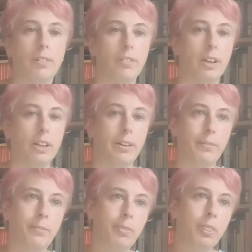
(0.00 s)
really.
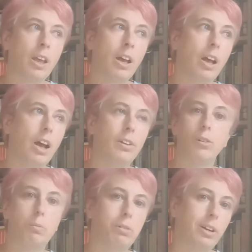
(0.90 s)
It's
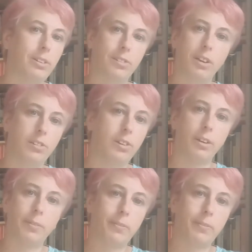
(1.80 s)
all pretty disgusting.